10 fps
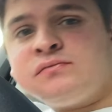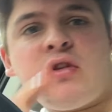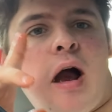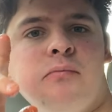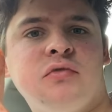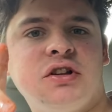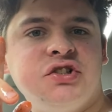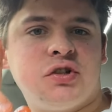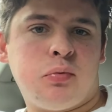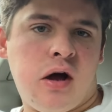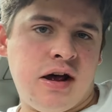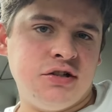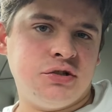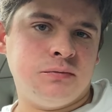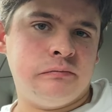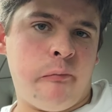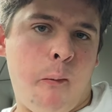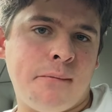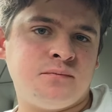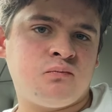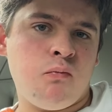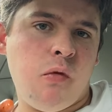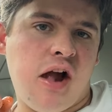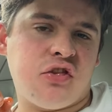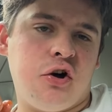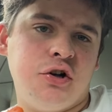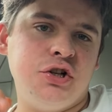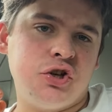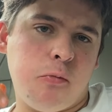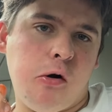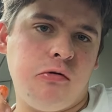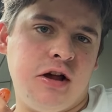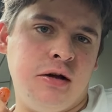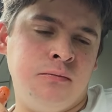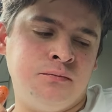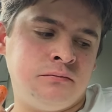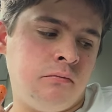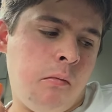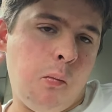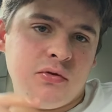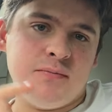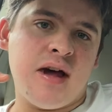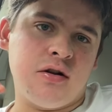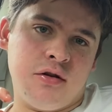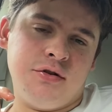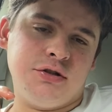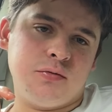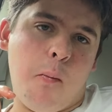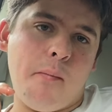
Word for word: I'm really surprised that the honey chipotle was better than this.